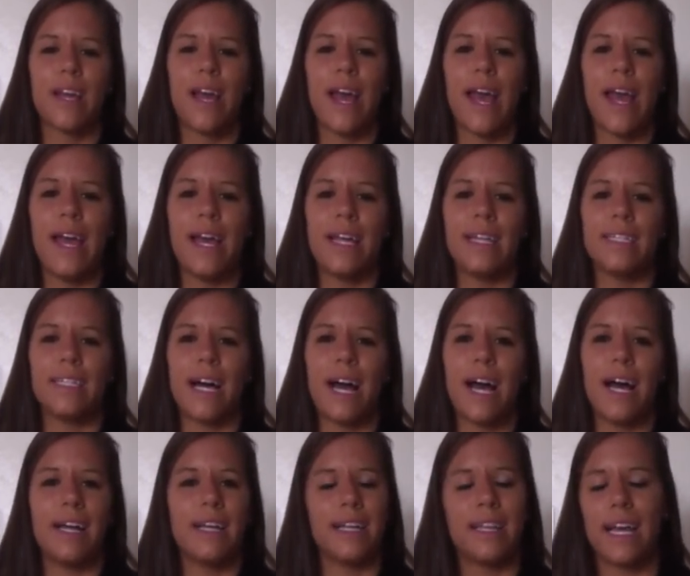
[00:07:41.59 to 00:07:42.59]
and
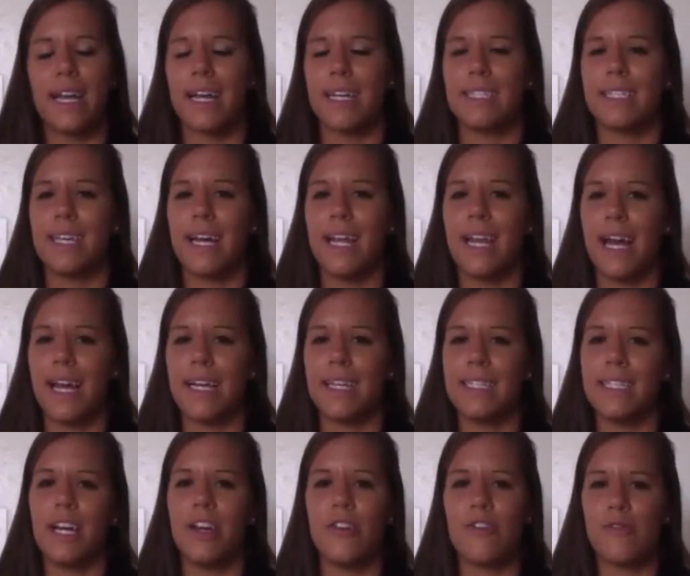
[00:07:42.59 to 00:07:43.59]
uh, like I said, I can
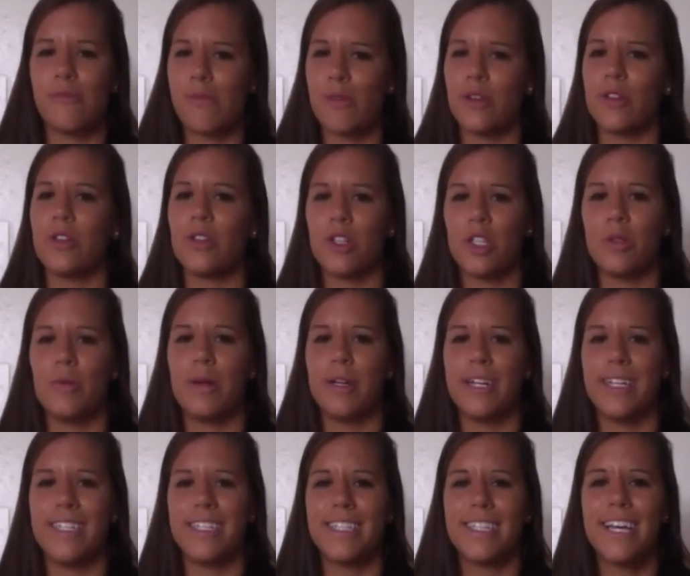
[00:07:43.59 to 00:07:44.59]
tell you from personal
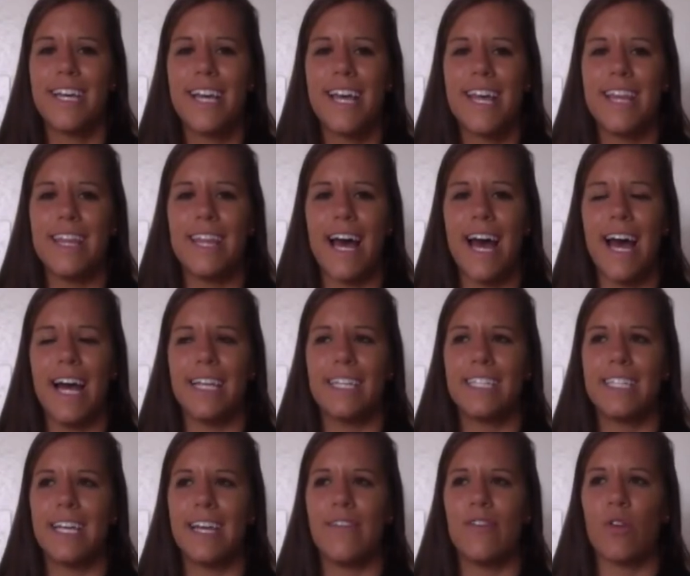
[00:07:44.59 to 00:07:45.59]
experience
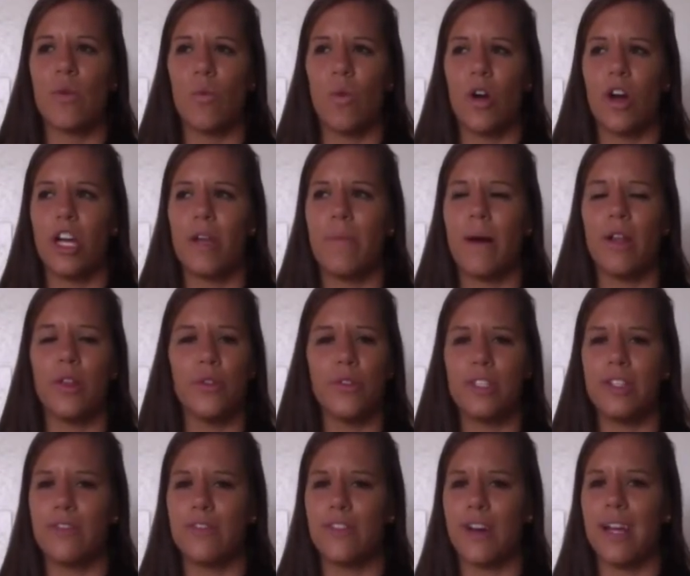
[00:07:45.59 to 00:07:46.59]
that if you're worried about
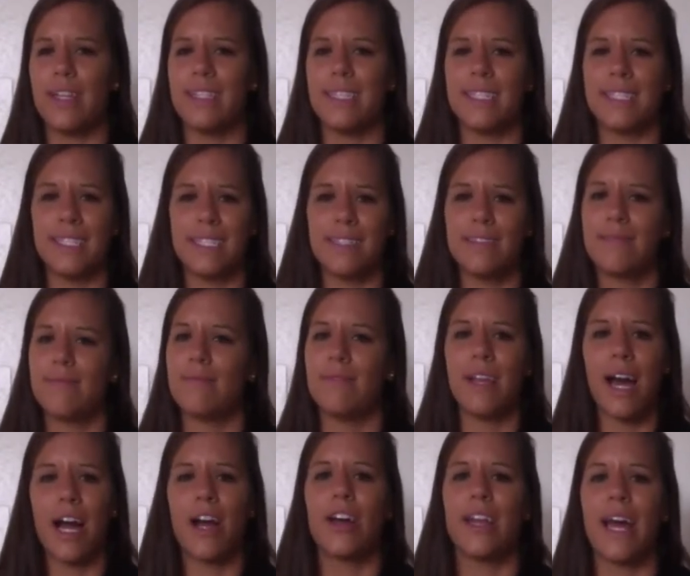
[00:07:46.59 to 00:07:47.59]
losing friends, it's
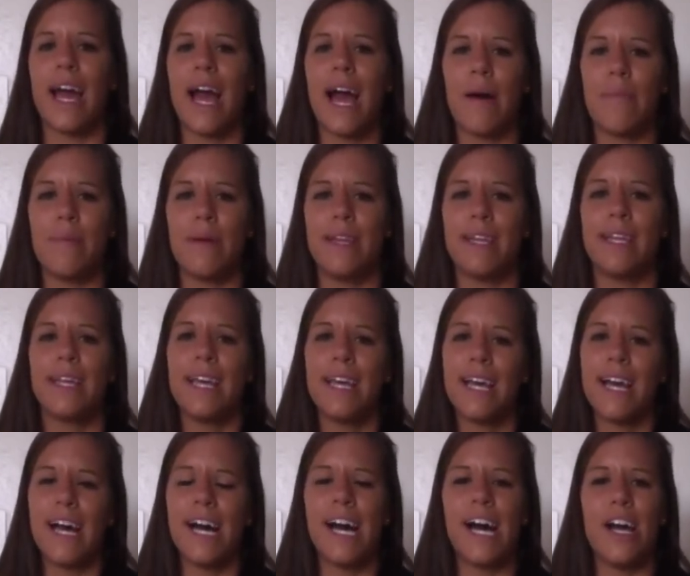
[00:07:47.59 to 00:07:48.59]
not going to happen.
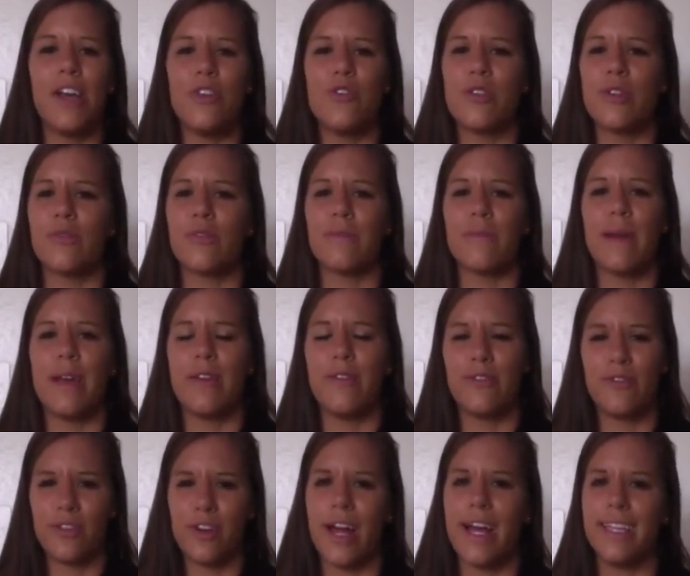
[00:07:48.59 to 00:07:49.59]
Uh, you can
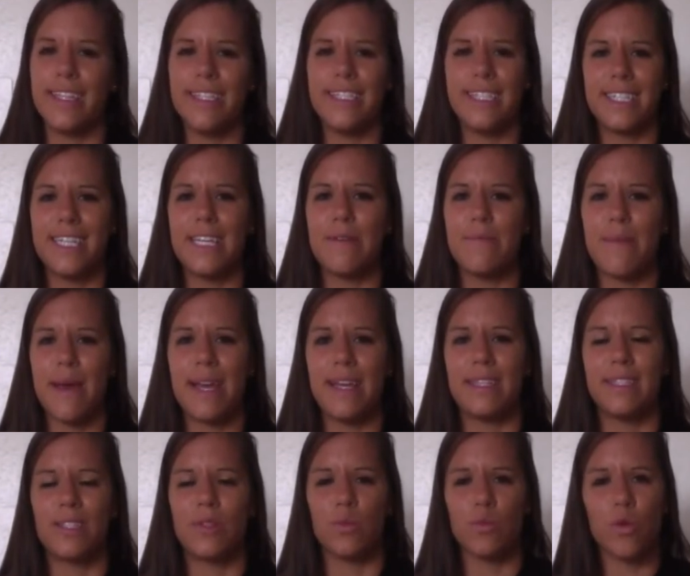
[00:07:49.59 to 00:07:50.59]
remain friends,
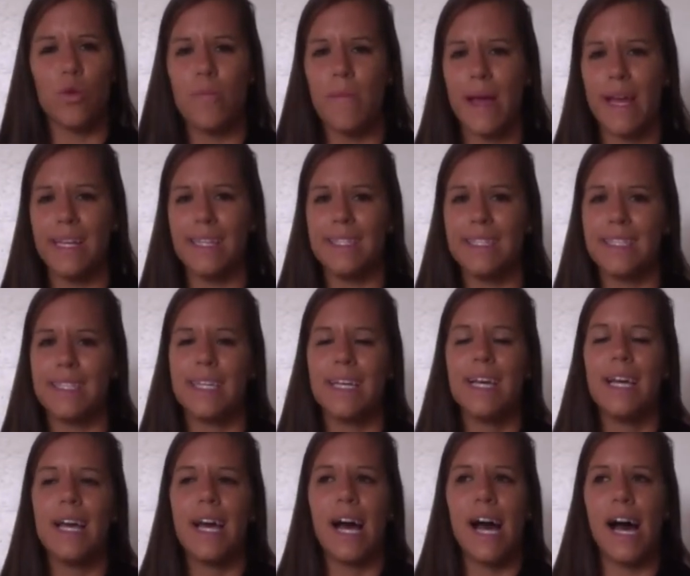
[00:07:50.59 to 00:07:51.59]
teammates, roommates
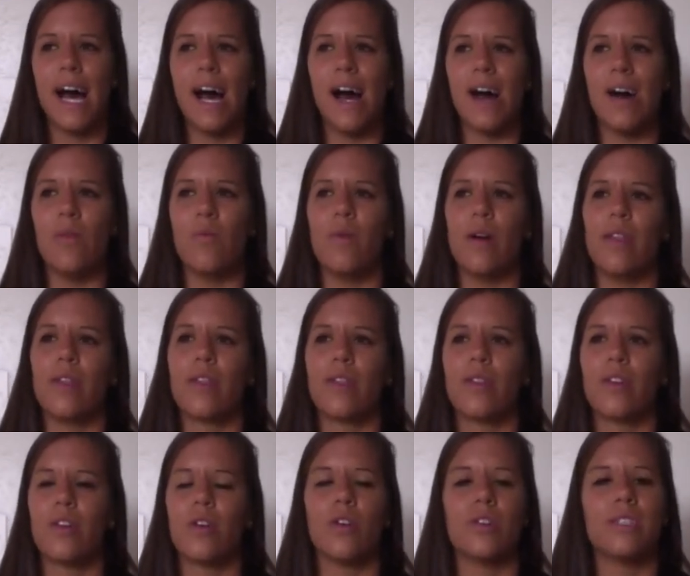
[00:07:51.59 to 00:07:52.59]
uh,
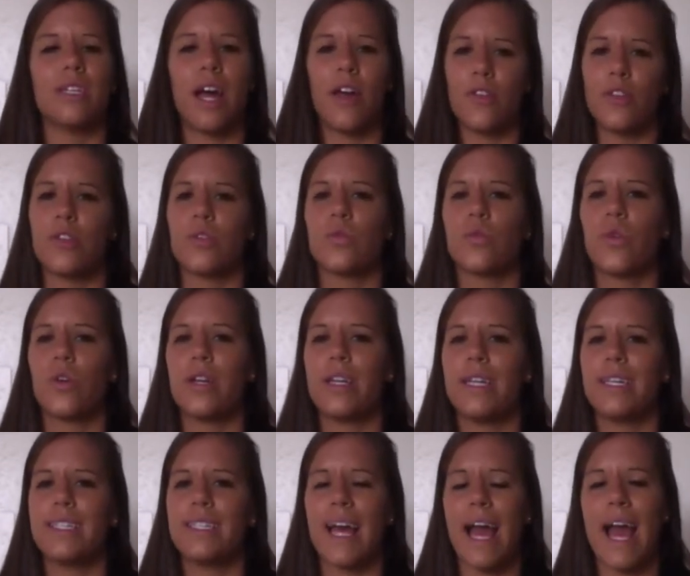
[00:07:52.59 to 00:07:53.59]
with girls in other
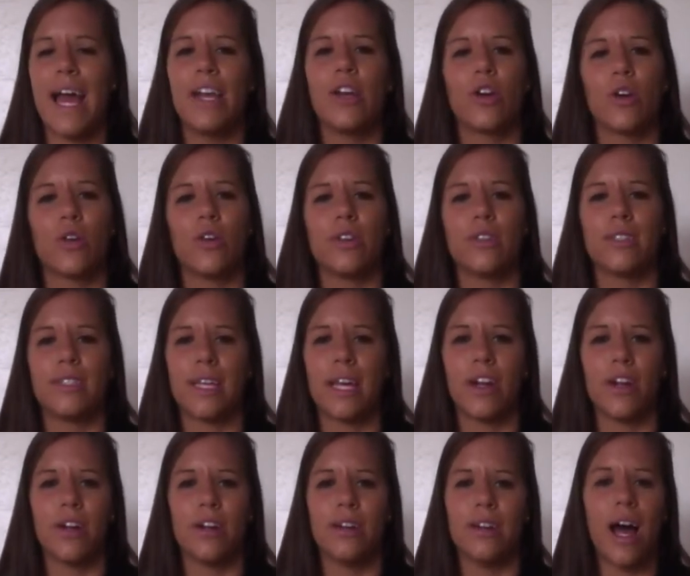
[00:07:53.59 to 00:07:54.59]
sororities and girls
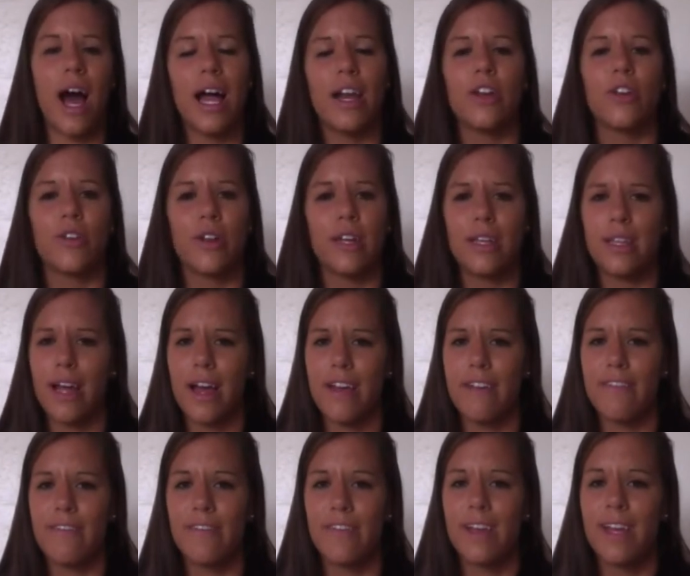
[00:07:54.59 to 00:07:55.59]
that are not in Greek
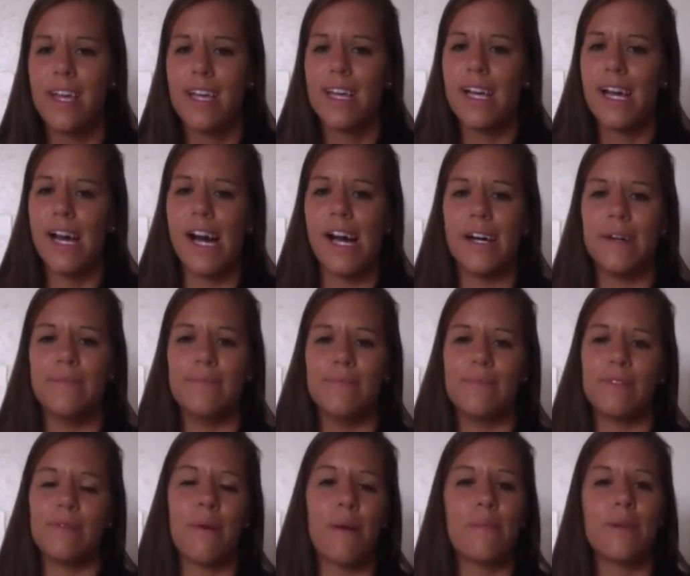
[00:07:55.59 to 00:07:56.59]
life. Um,
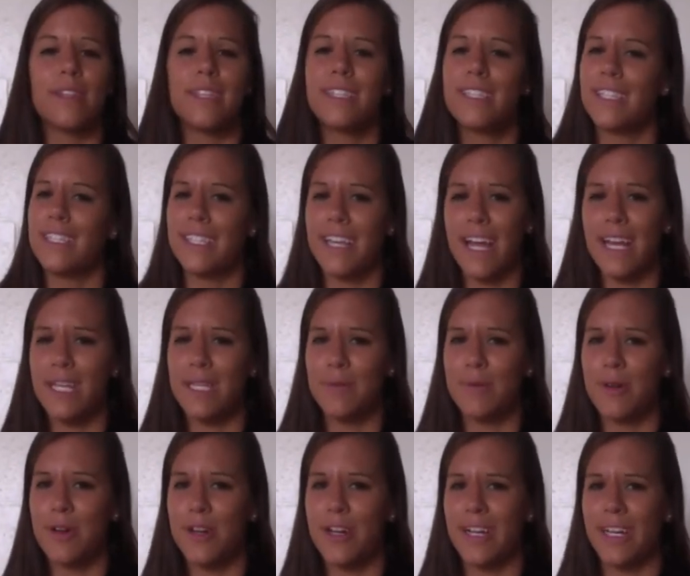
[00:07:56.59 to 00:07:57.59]
remember, this is
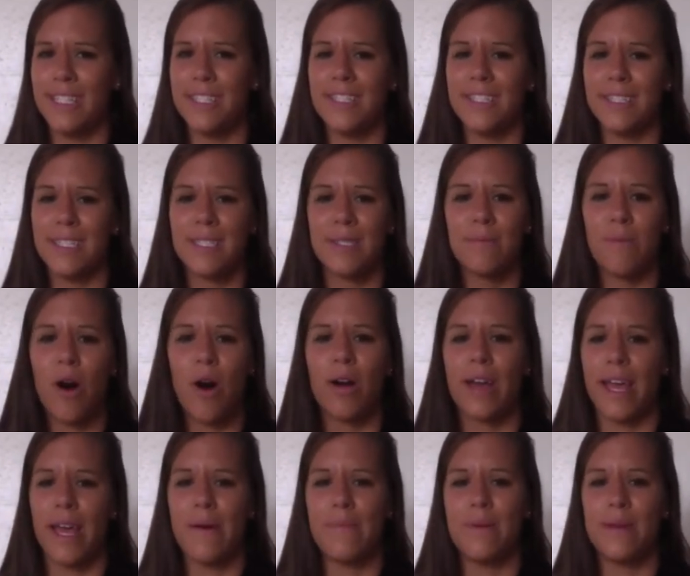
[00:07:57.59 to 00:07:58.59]
Gettysburg. It's a small
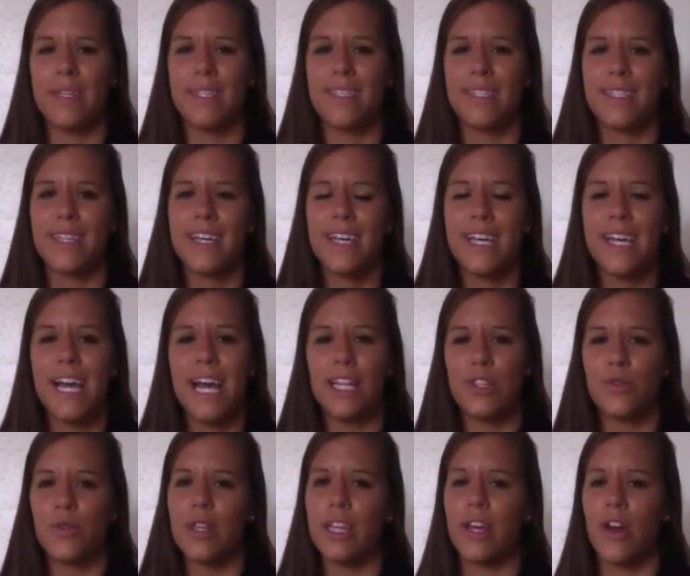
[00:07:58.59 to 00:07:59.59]
campus.
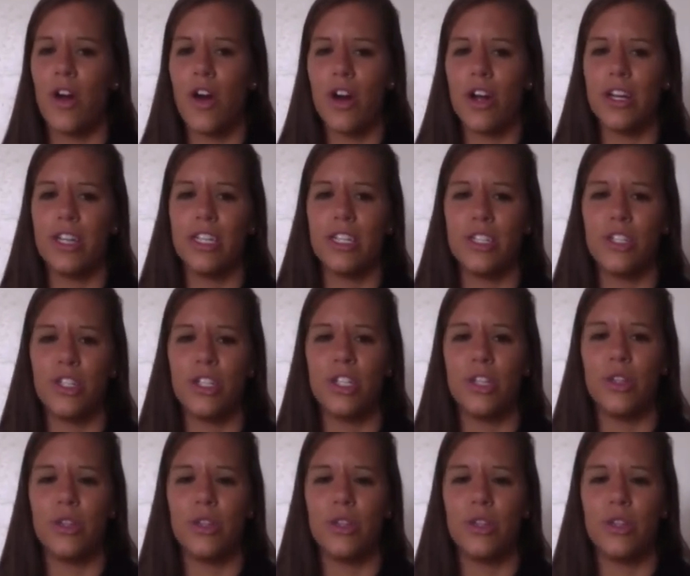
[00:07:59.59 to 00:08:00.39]
It's really hard to